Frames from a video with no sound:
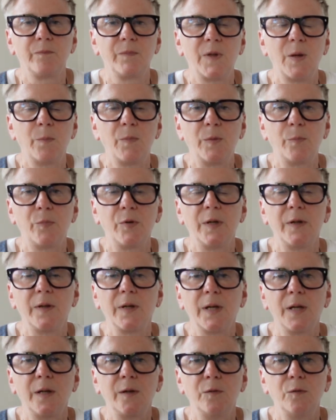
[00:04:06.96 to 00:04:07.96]
Then we breathe
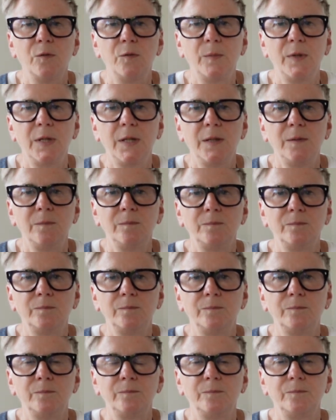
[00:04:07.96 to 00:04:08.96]
again normally,
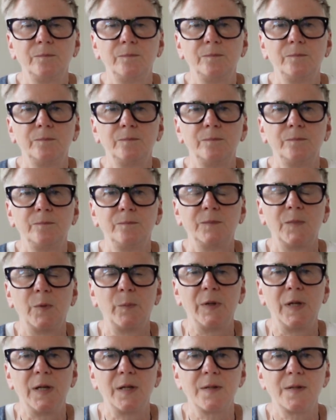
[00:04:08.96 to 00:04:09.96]

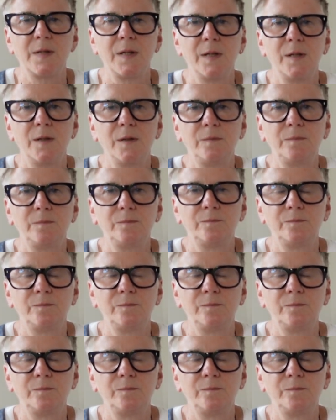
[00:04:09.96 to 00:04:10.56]
and we exhale.